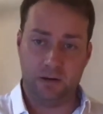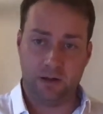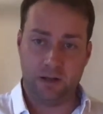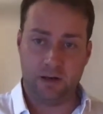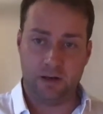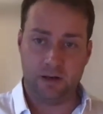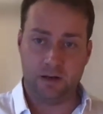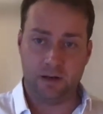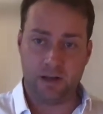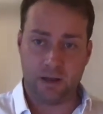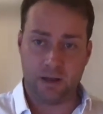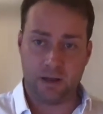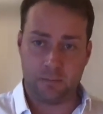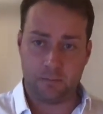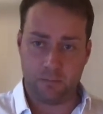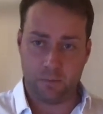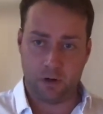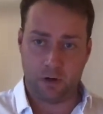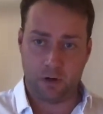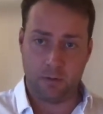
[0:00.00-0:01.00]
And
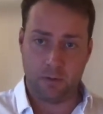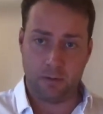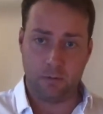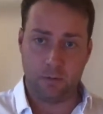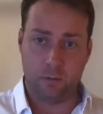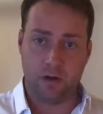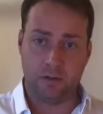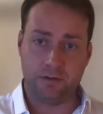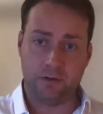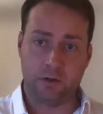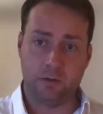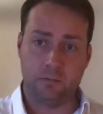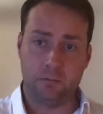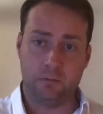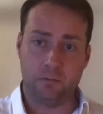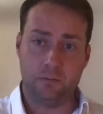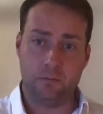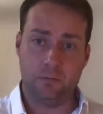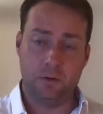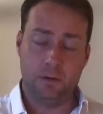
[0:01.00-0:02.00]
I remember one
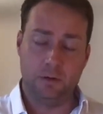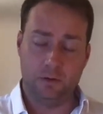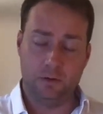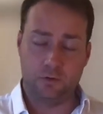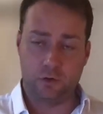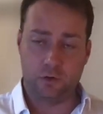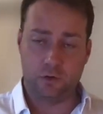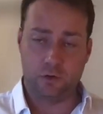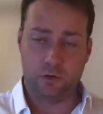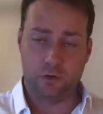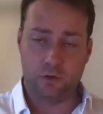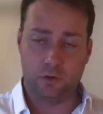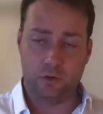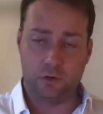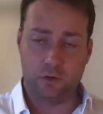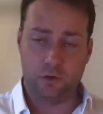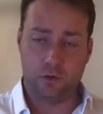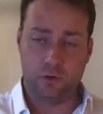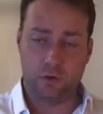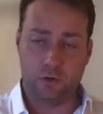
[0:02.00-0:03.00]
time driving
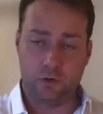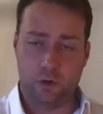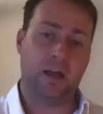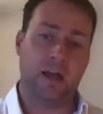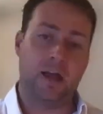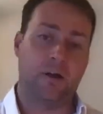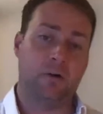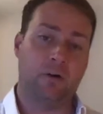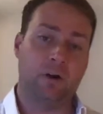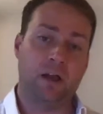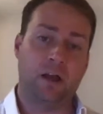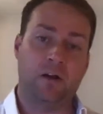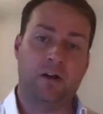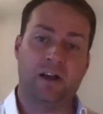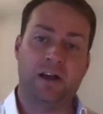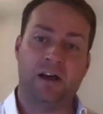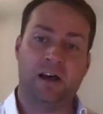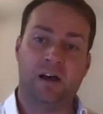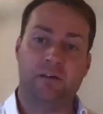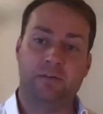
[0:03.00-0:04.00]
for an
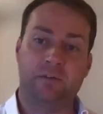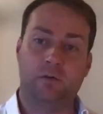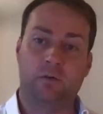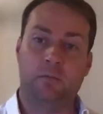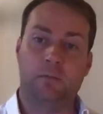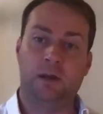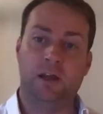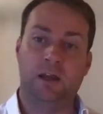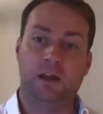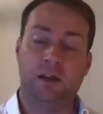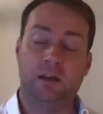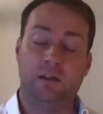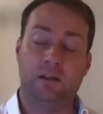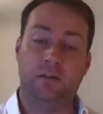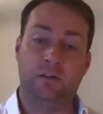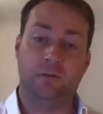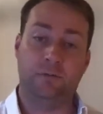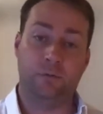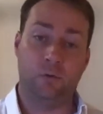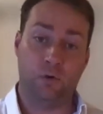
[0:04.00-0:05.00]
hour and a half to a
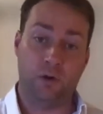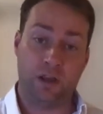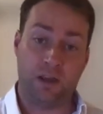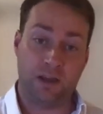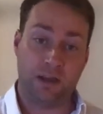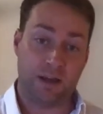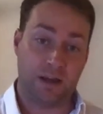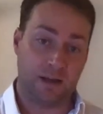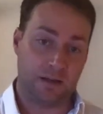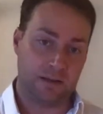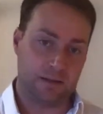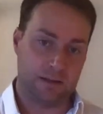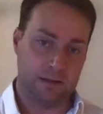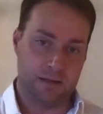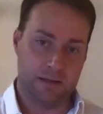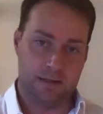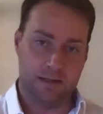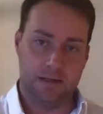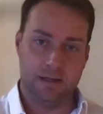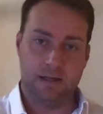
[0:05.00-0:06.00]
meeting, and there's 40
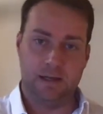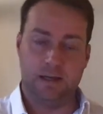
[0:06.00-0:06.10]
cars